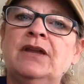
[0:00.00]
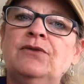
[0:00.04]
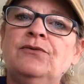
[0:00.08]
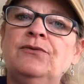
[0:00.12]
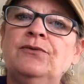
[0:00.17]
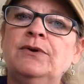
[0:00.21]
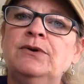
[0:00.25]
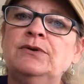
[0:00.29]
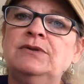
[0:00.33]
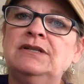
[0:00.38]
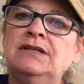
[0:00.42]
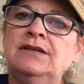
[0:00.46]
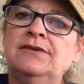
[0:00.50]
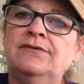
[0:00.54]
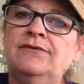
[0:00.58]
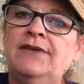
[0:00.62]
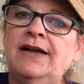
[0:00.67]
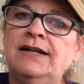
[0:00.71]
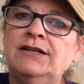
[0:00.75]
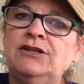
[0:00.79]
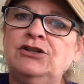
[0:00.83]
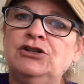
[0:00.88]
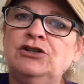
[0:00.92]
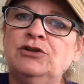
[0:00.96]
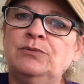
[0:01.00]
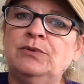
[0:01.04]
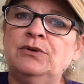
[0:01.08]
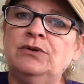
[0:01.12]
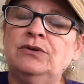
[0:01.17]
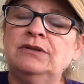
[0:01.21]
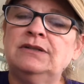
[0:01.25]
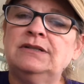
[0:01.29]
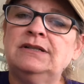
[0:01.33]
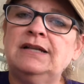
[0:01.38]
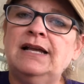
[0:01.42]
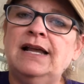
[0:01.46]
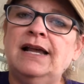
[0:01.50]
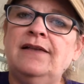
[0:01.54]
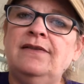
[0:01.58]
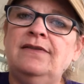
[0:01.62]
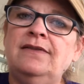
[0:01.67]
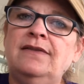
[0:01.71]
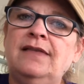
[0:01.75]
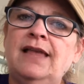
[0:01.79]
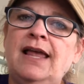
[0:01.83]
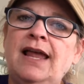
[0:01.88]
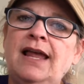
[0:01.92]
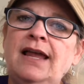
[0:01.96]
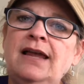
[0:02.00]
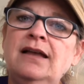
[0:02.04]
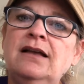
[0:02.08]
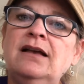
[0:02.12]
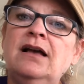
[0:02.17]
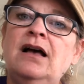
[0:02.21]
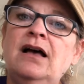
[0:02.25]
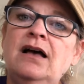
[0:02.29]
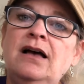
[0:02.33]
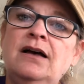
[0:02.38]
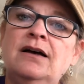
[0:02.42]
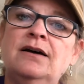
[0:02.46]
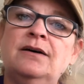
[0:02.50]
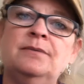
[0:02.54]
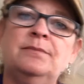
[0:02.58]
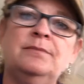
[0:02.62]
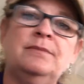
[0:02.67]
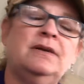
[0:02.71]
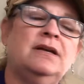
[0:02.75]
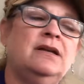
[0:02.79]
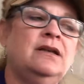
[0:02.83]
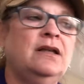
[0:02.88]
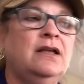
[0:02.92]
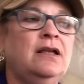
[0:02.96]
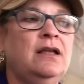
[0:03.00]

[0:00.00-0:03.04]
fruits and vegetables, and they come